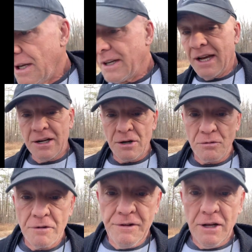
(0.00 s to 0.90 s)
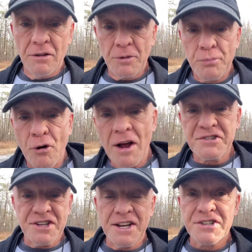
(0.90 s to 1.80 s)
kind of reveal the
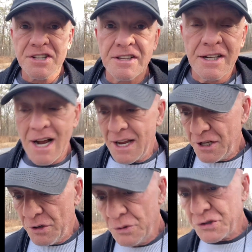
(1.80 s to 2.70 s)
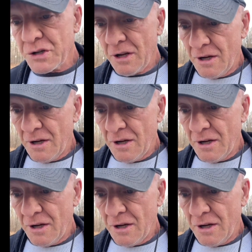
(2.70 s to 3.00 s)
process that I use